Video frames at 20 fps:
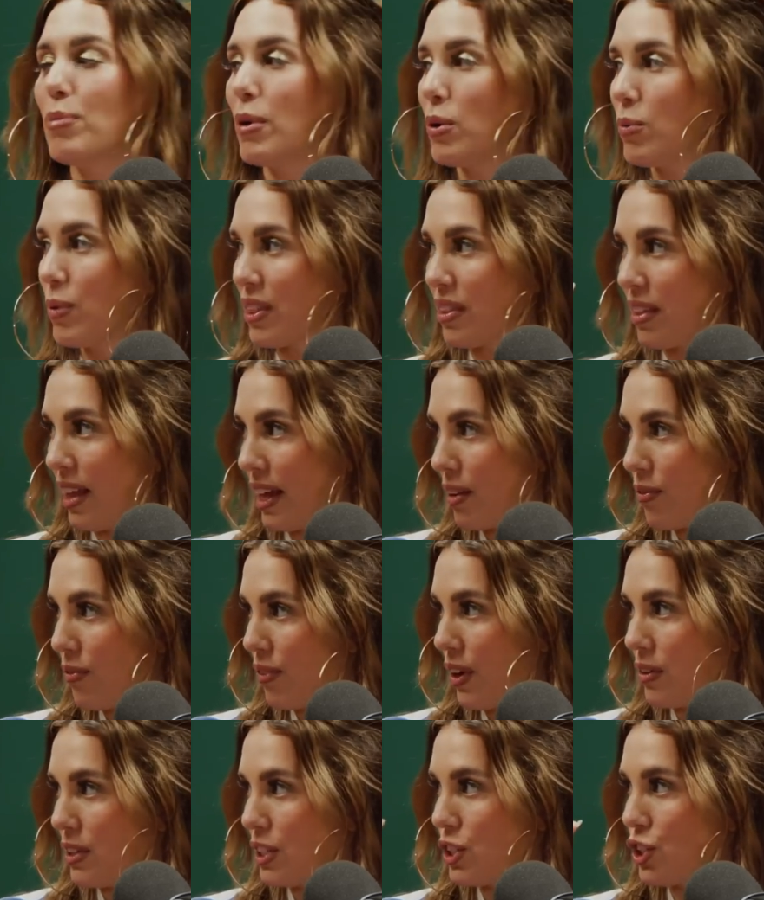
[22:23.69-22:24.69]
but with like
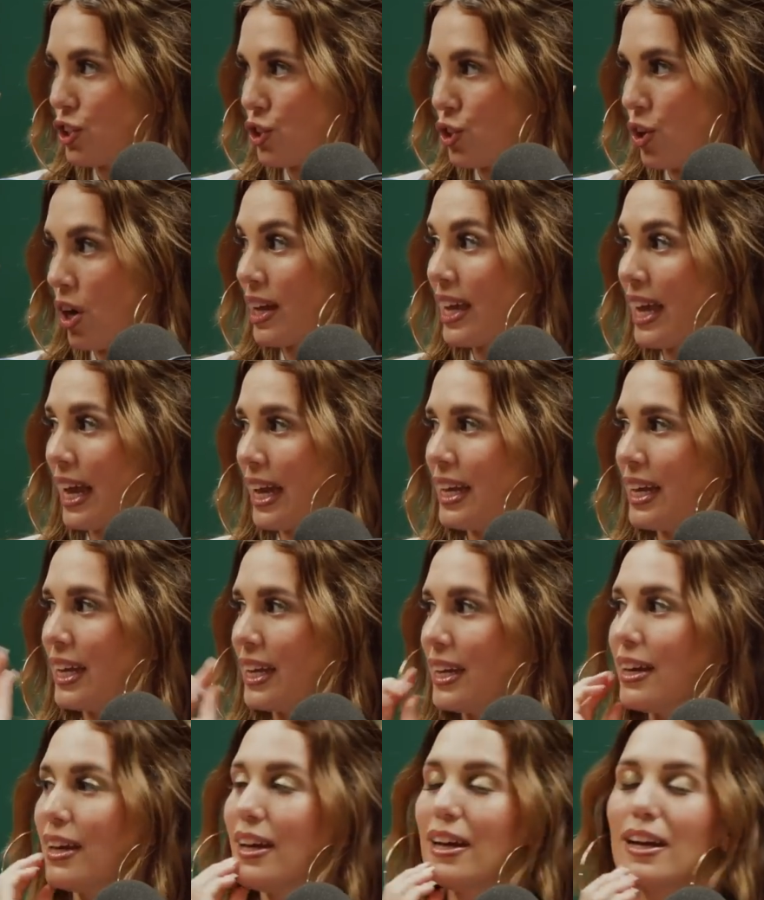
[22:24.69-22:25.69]
very
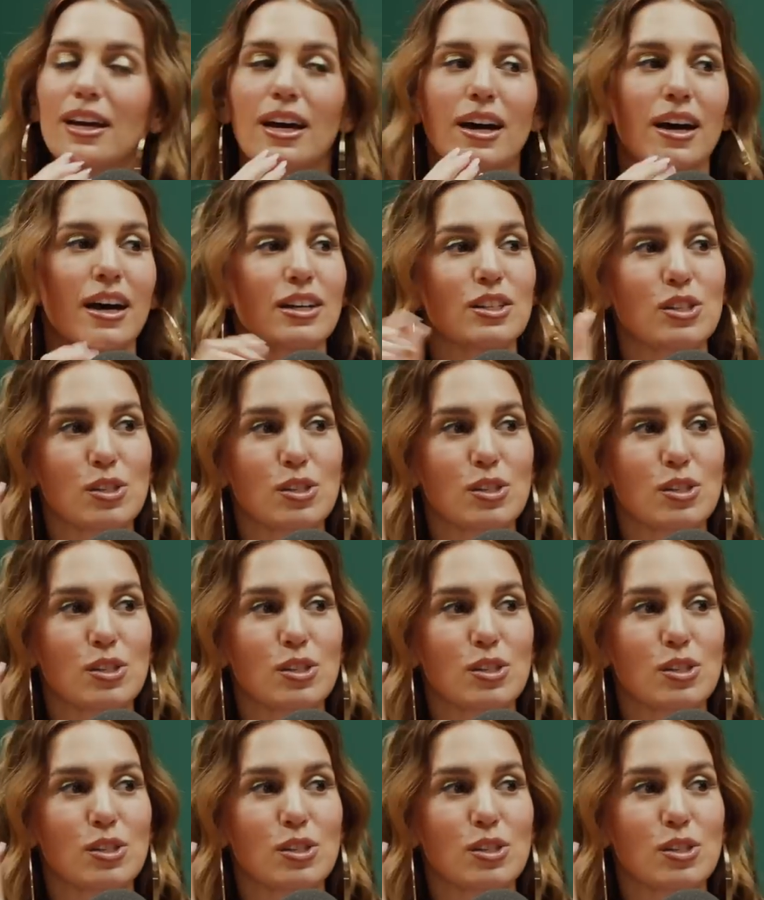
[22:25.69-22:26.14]
truncated, uh,